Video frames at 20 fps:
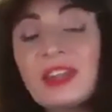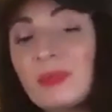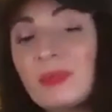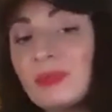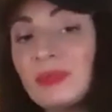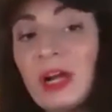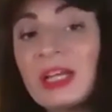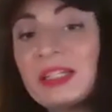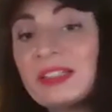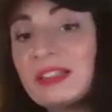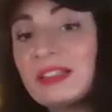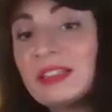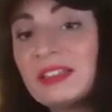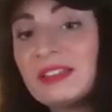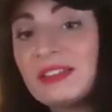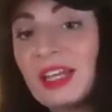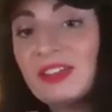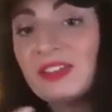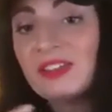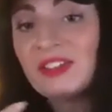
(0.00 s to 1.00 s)
that Brandon
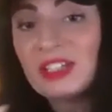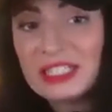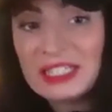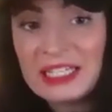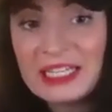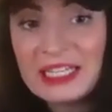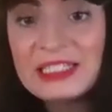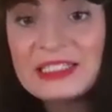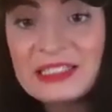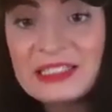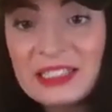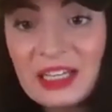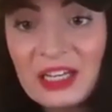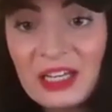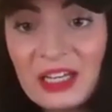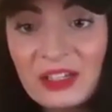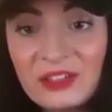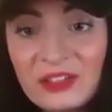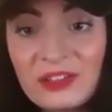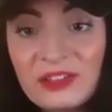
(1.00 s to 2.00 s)
is actually leading
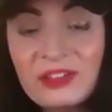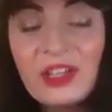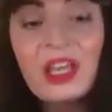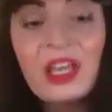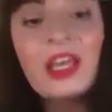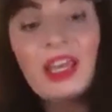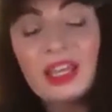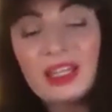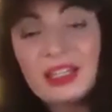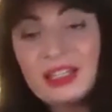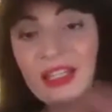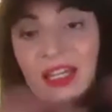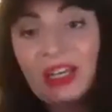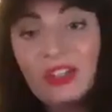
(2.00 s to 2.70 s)
us in the actual